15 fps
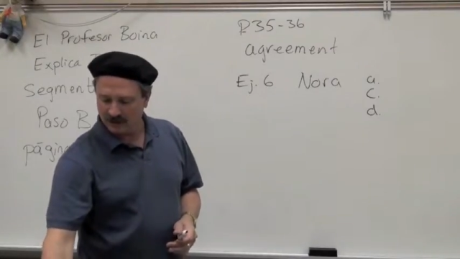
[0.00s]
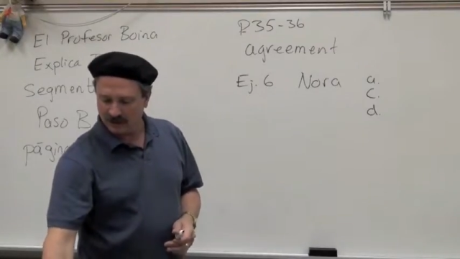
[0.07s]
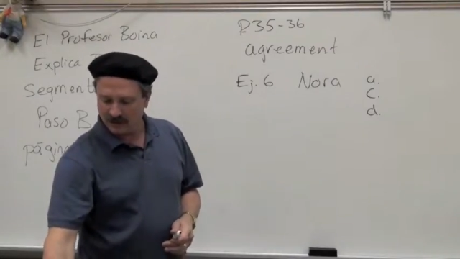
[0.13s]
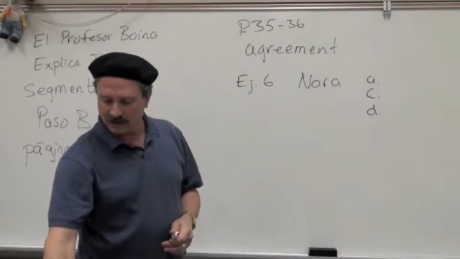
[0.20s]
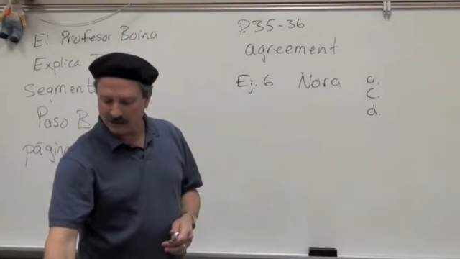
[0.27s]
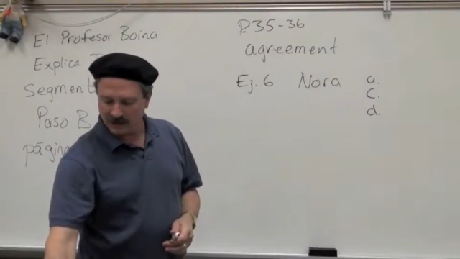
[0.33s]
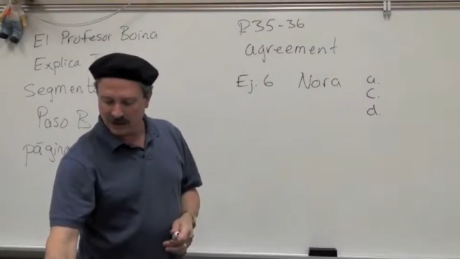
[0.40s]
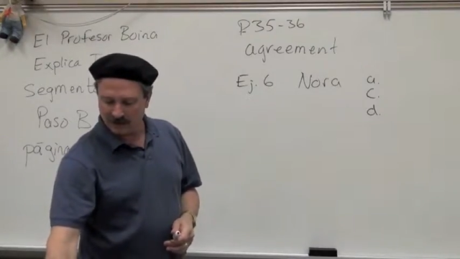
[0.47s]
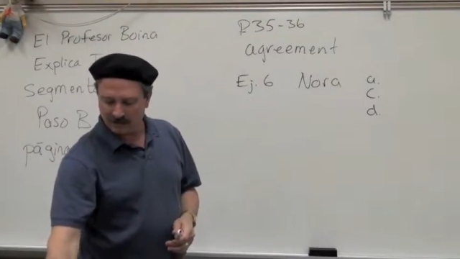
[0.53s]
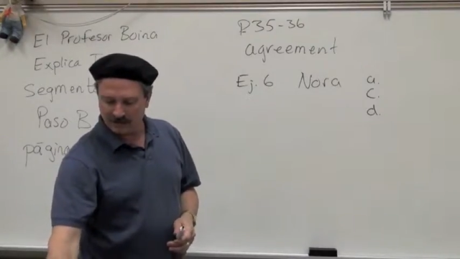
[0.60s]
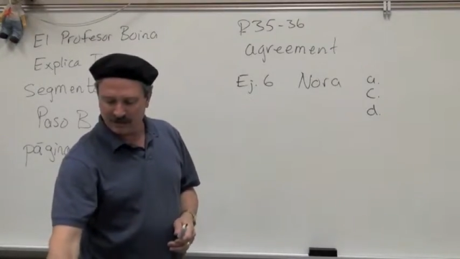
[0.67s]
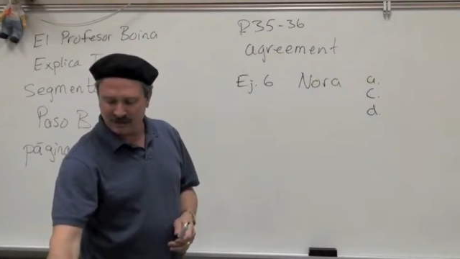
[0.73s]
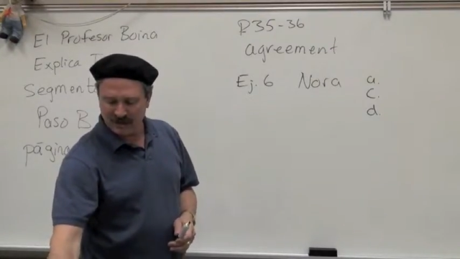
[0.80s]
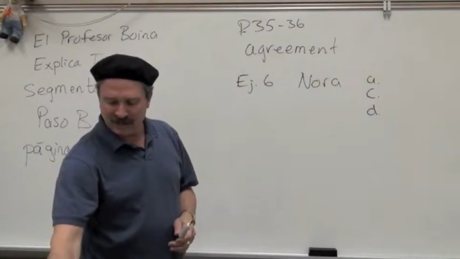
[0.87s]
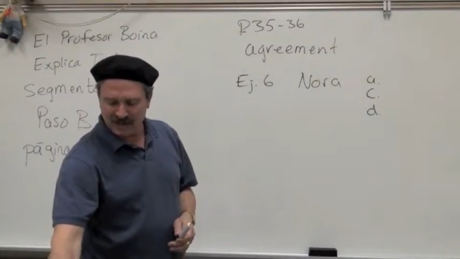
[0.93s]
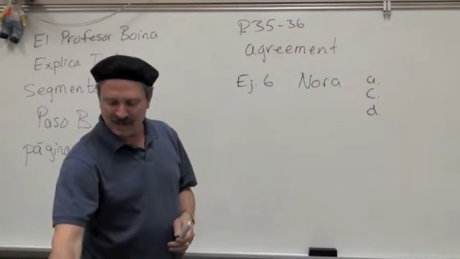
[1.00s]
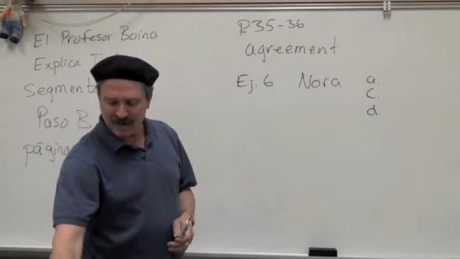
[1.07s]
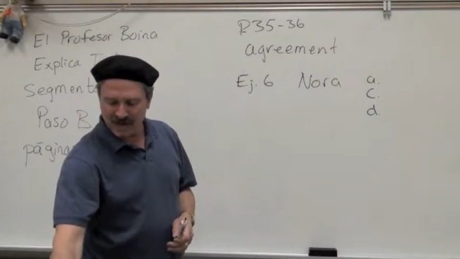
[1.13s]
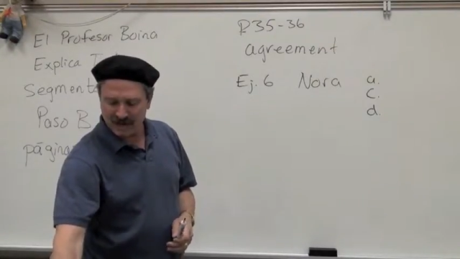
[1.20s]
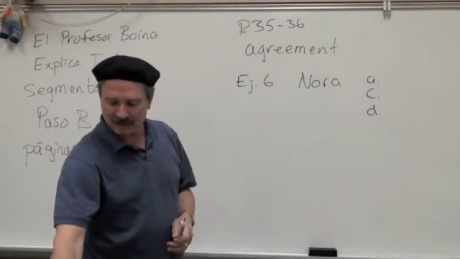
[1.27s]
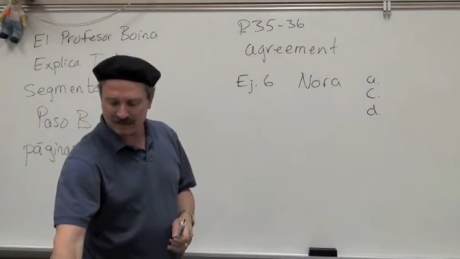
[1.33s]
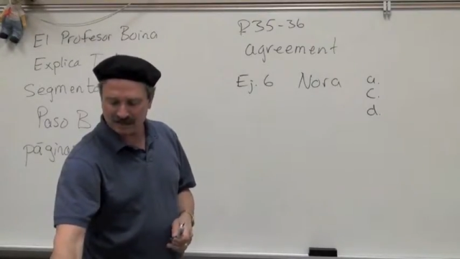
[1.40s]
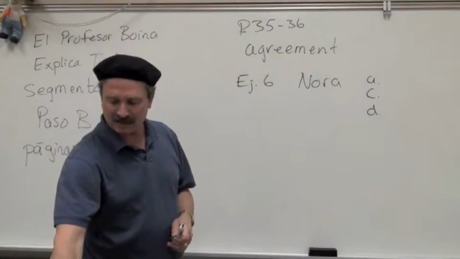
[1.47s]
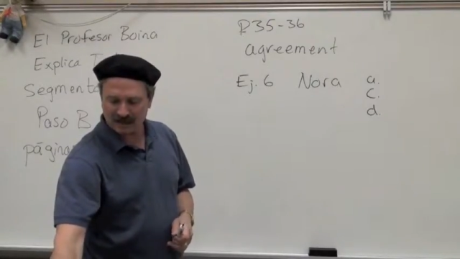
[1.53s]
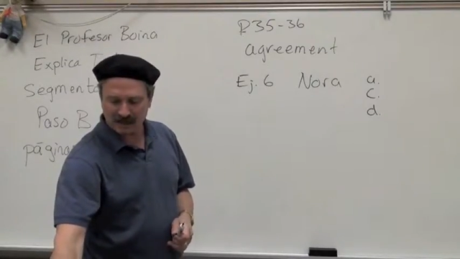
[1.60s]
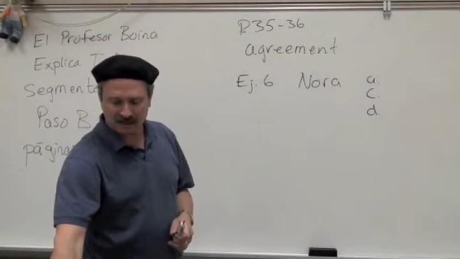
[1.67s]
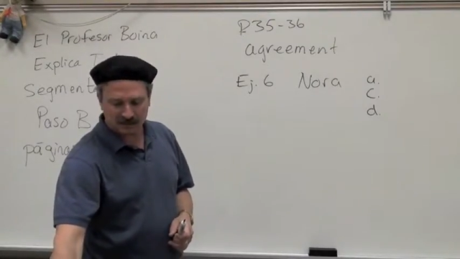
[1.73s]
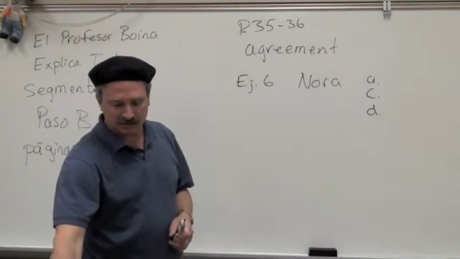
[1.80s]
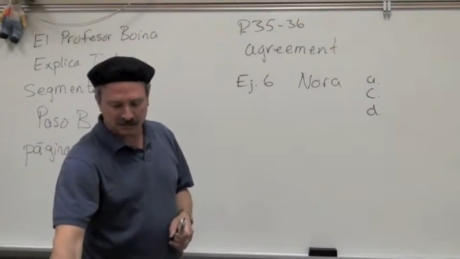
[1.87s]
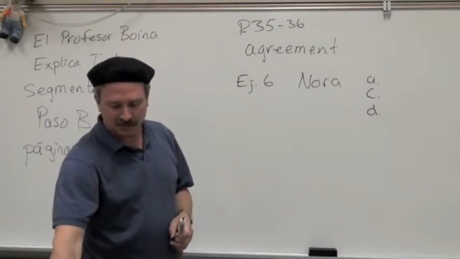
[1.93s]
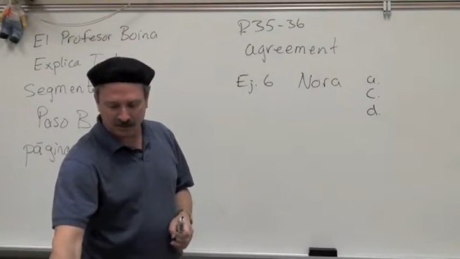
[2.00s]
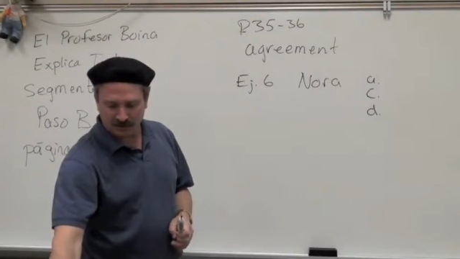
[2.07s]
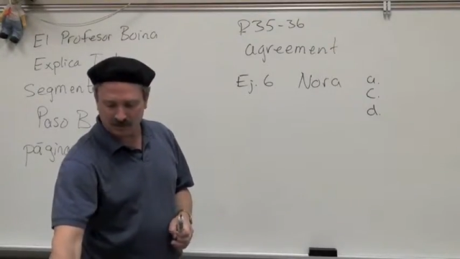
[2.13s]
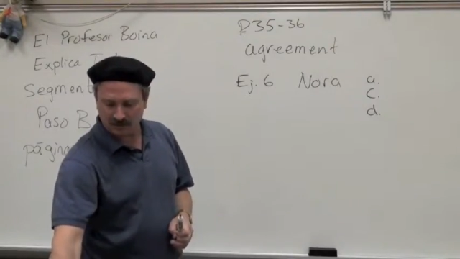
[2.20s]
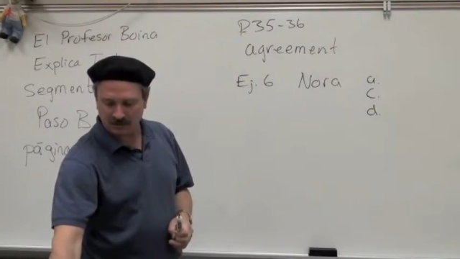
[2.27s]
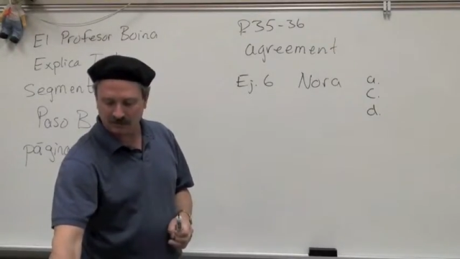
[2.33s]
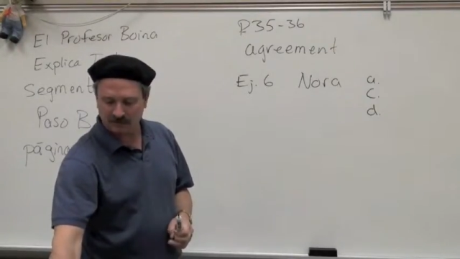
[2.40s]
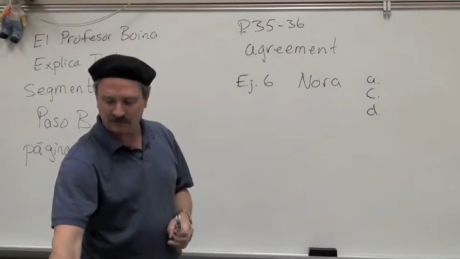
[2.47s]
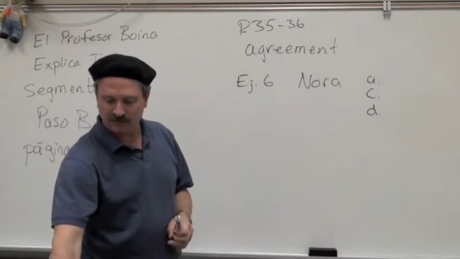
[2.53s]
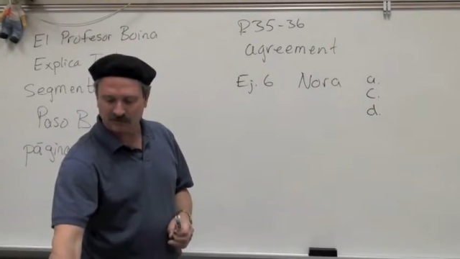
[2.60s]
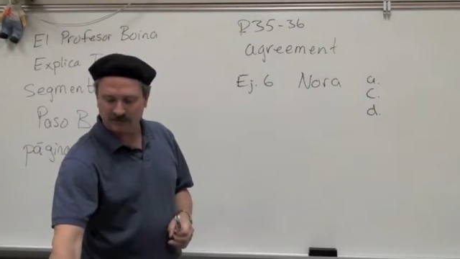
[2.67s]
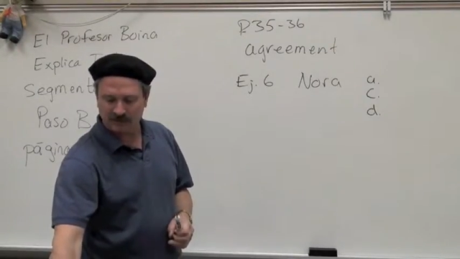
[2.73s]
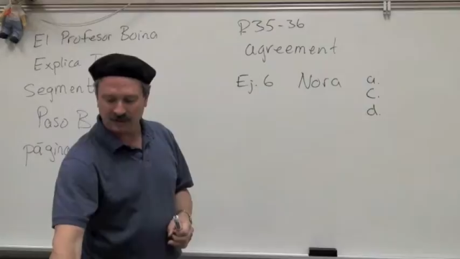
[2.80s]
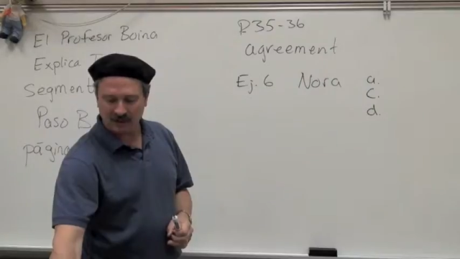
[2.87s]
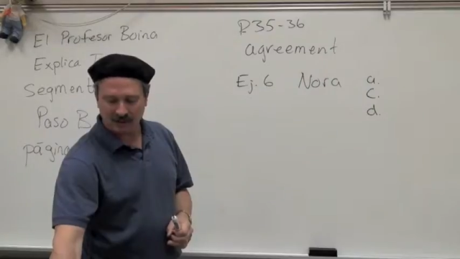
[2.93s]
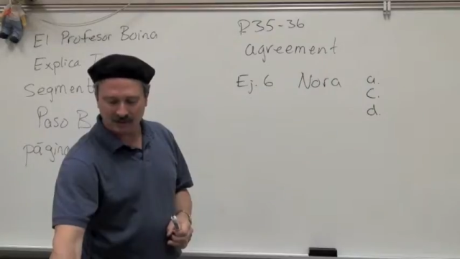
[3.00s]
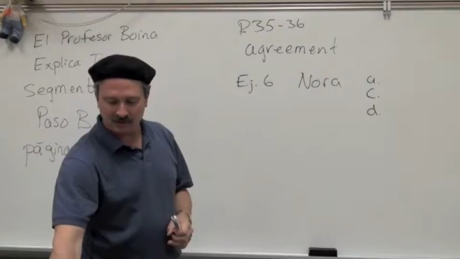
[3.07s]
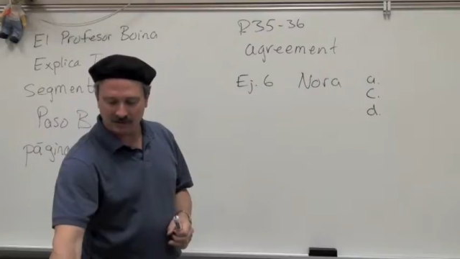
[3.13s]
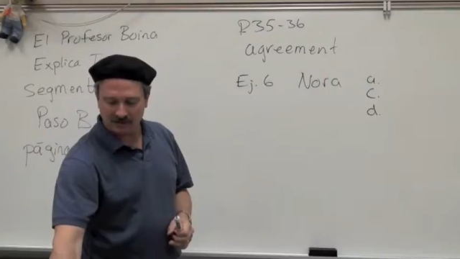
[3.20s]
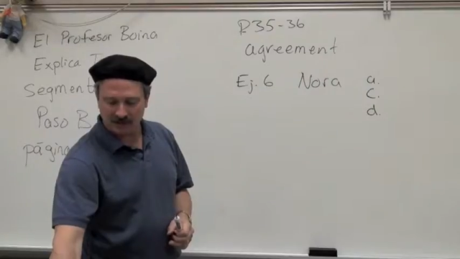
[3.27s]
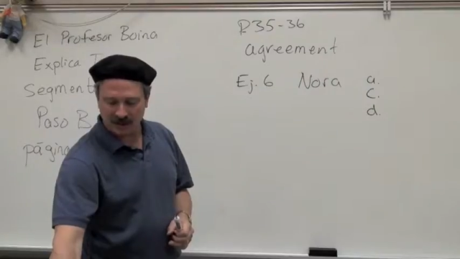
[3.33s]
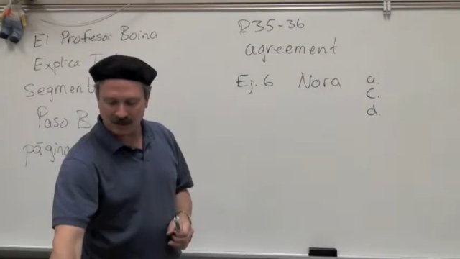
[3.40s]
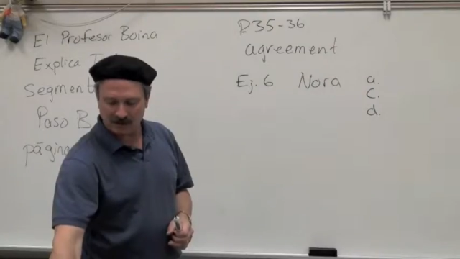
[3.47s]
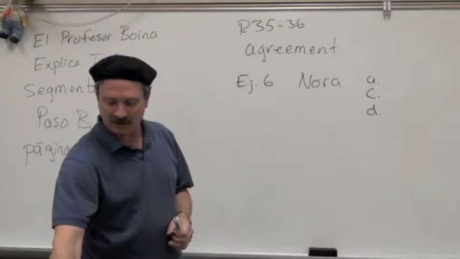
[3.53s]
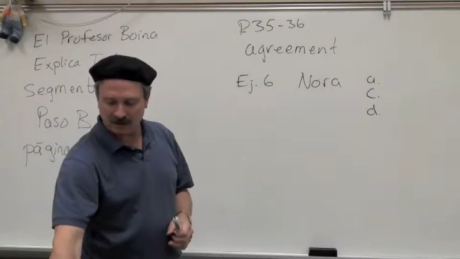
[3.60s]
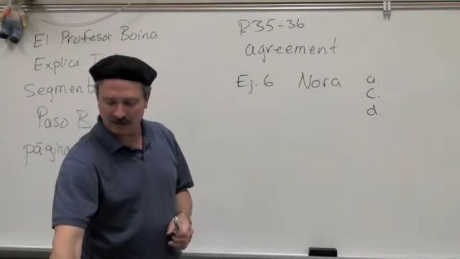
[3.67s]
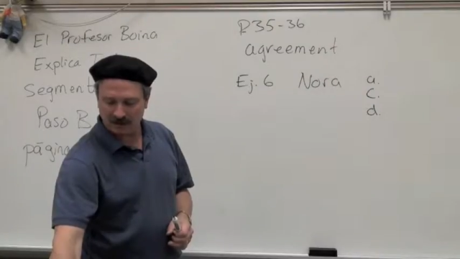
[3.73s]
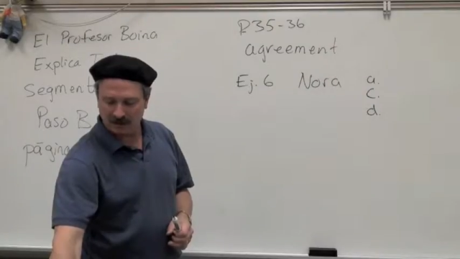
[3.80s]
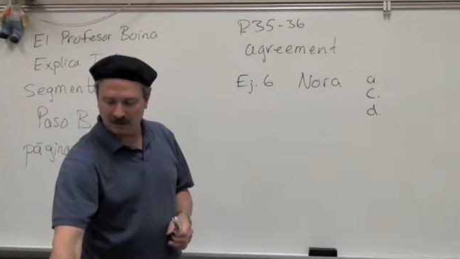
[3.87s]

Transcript: Letter F, niñas, that's plural. Can't use that one.